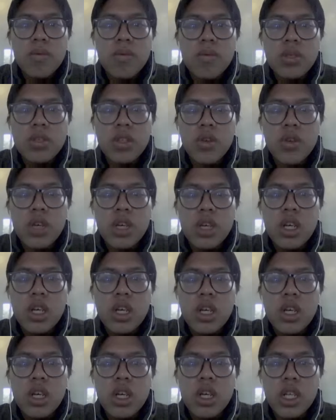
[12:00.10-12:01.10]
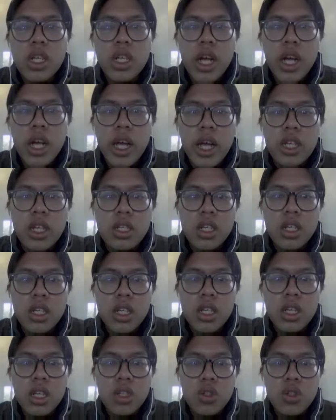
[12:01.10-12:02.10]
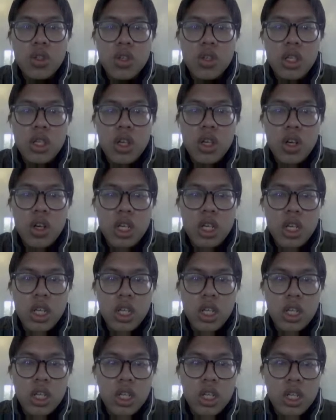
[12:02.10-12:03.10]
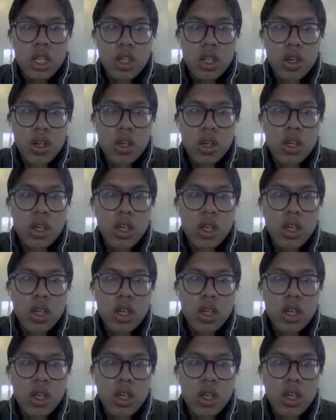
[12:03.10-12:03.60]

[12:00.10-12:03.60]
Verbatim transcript: so we're gonna interact to the login intro